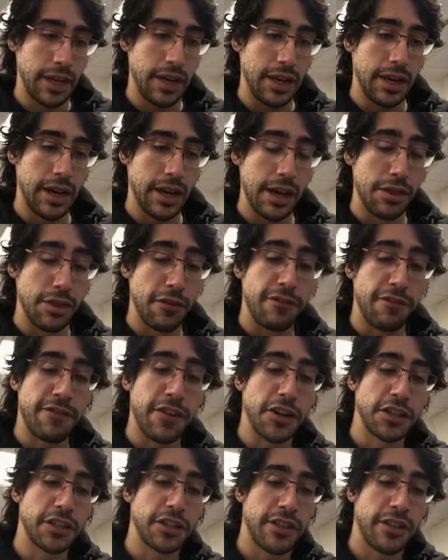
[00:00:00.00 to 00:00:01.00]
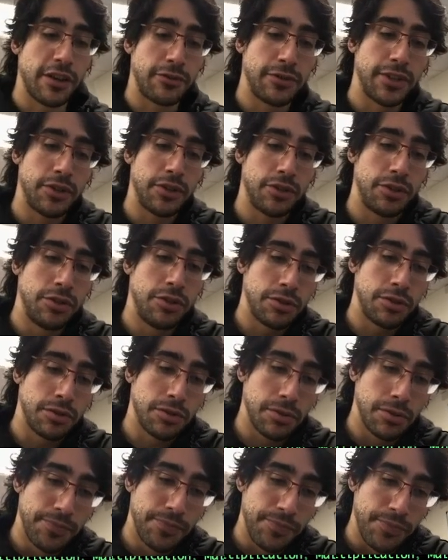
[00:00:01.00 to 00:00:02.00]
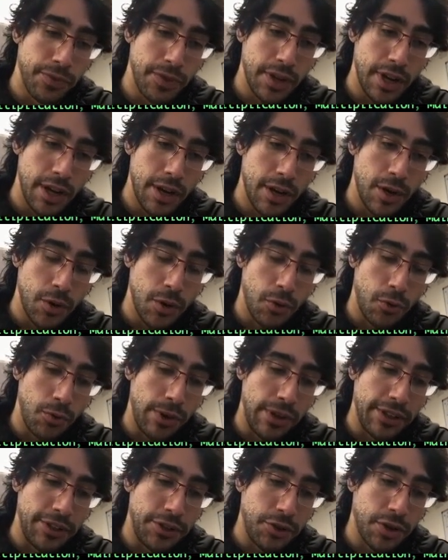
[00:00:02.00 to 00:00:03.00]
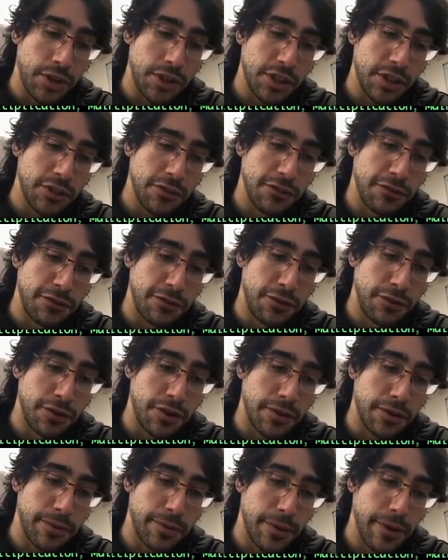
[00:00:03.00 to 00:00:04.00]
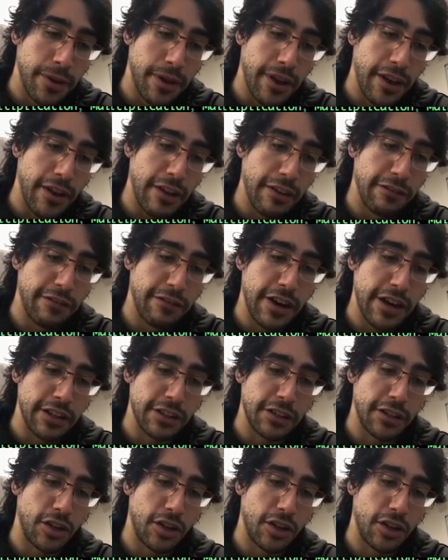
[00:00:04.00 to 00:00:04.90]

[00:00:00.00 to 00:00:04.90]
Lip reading: And the function that we need to do will transform a vector